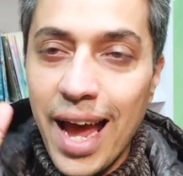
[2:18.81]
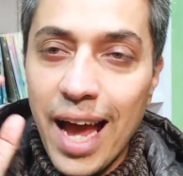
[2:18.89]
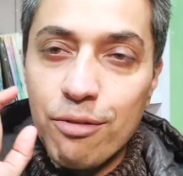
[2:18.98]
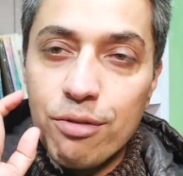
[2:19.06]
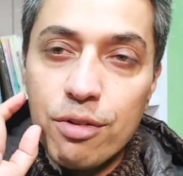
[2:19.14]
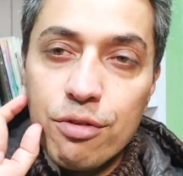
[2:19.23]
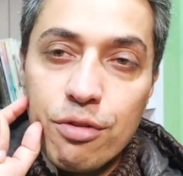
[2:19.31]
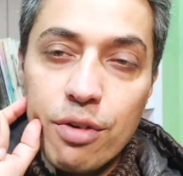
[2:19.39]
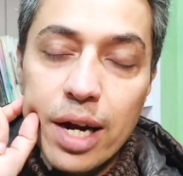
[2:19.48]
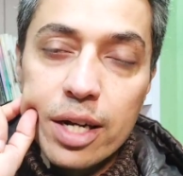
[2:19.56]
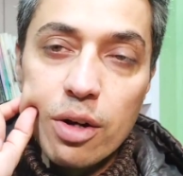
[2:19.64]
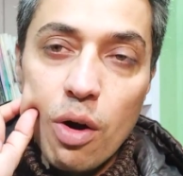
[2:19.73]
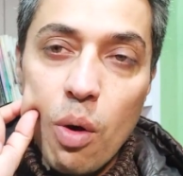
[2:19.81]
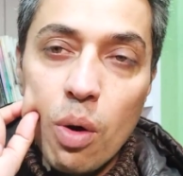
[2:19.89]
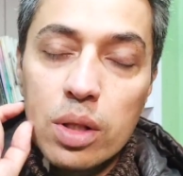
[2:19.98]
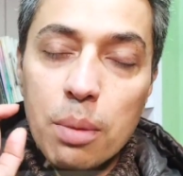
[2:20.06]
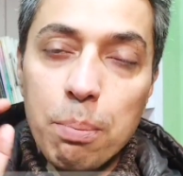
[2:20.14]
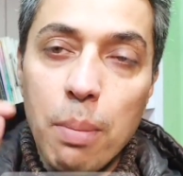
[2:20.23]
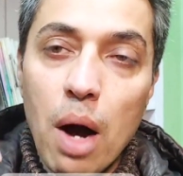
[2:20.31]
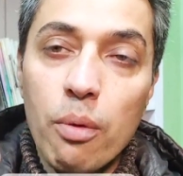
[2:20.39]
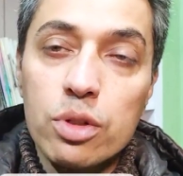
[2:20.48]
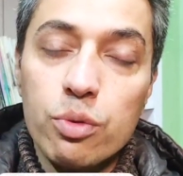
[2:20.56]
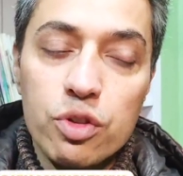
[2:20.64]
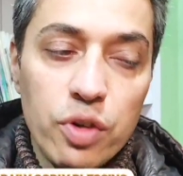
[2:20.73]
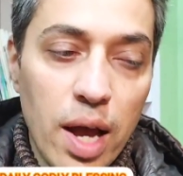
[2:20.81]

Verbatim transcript: and we forget all the powers which